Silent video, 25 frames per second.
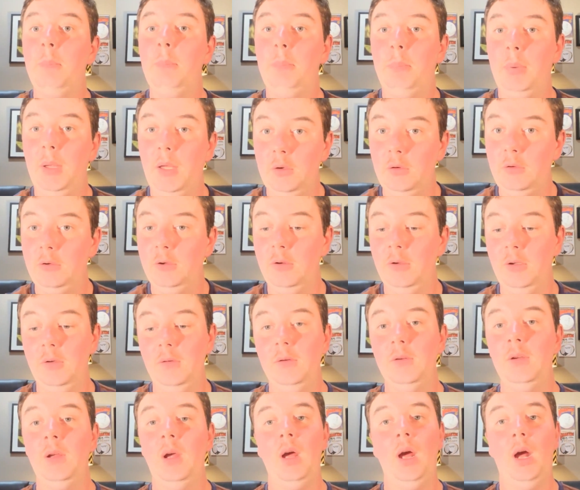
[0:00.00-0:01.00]

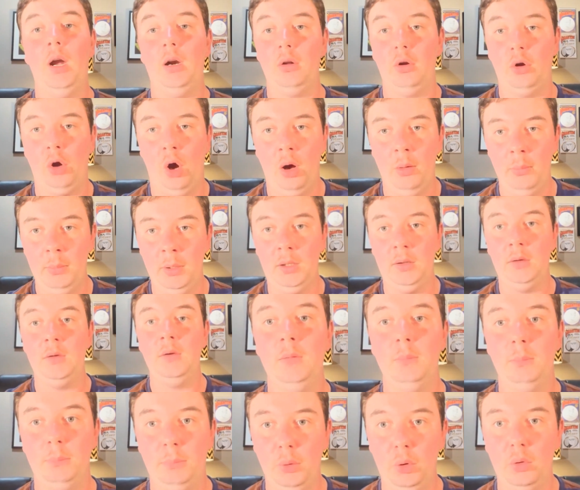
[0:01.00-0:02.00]
pictures and comic
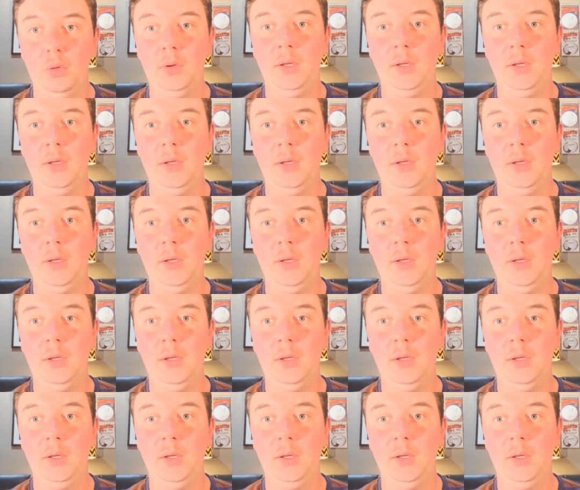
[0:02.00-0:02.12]
book